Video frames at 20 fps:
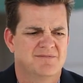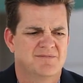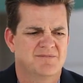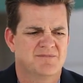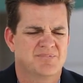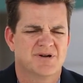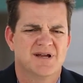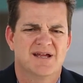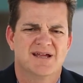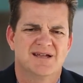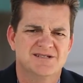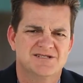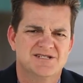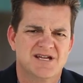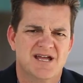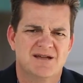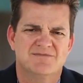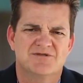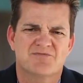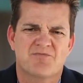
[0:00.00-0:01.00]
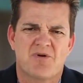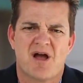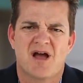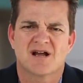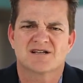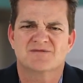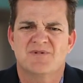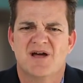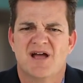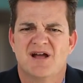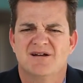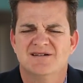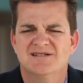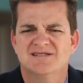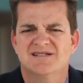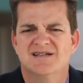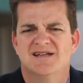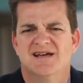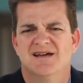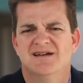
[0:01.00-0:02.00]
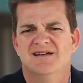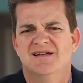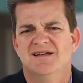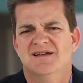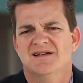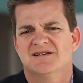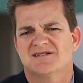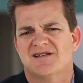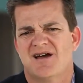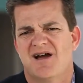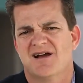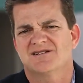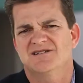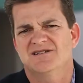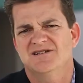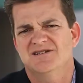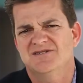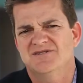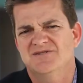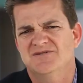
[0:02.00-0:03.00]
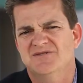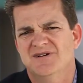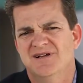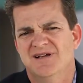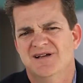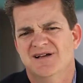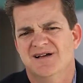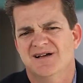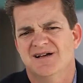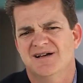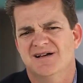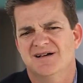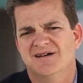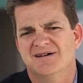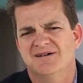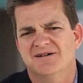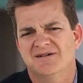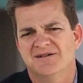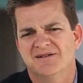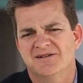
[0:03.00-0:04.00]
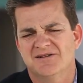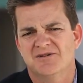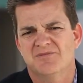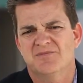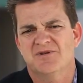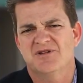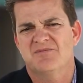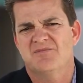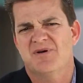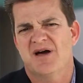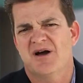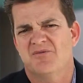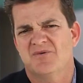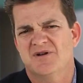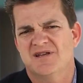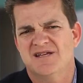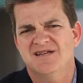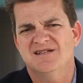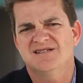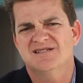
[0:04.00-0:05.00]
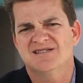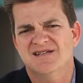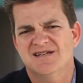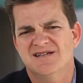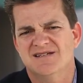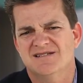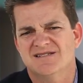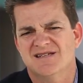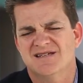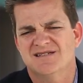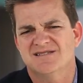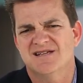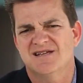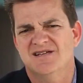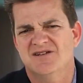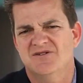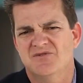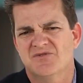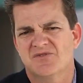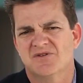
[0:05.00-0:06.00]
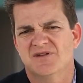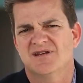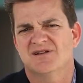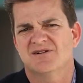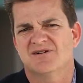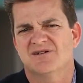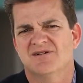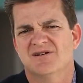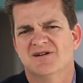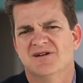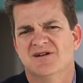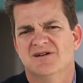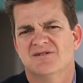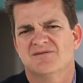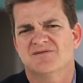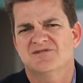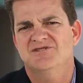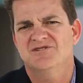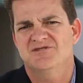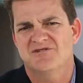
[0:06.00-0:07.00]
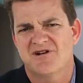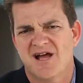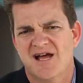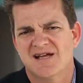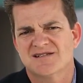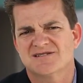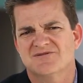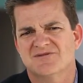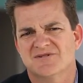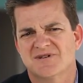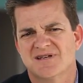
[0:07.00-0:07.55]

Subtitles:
bring in James Proxmire. He's going to talk to you a little bit about what he sees as a youth leader for junior high school